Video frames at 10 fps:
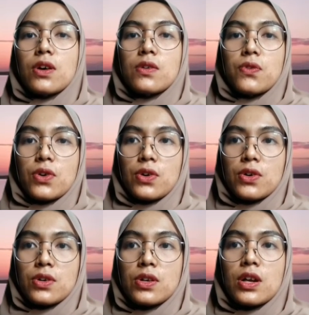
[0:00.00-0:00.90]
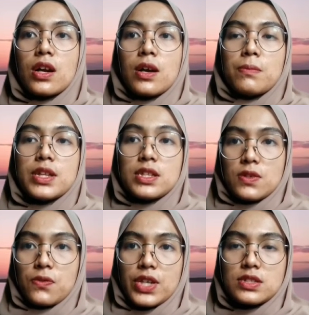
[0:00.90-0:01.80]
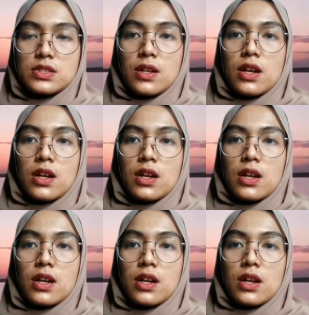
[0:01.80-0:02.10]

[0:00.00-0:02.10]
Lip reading: for better surface.